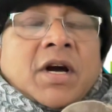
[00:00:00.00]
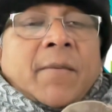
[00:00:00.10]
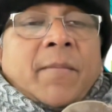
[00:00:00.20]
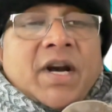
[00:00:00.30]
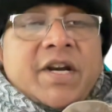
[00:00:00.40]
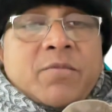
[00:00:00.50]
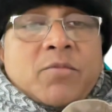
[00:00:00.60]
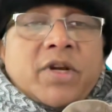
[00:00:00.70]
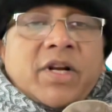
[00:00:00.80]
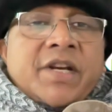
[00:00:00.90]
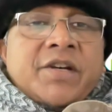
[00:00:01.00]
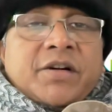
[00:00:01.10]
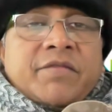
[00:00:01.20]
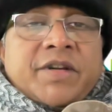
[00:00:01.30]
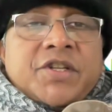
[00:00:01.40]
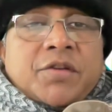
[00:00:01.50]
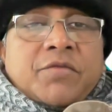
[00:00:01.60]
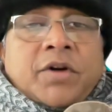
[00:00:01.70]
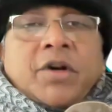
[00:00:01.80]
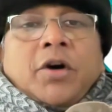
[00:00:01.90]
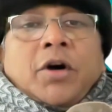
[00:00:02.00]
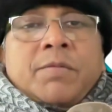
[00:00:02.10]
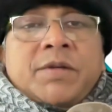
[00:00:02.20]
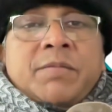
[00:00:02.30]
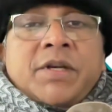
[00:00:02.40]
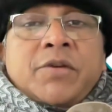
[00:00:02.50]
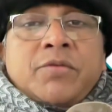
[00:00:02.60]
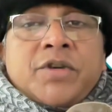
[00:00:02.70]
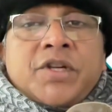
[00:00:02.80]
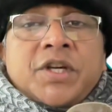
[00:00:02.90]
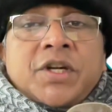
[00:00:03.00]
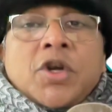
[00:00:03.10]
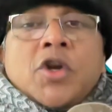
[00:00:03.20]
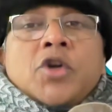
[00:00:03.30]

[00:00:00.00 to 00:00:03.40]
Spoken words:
A multimodal intervention for an optimal nutrition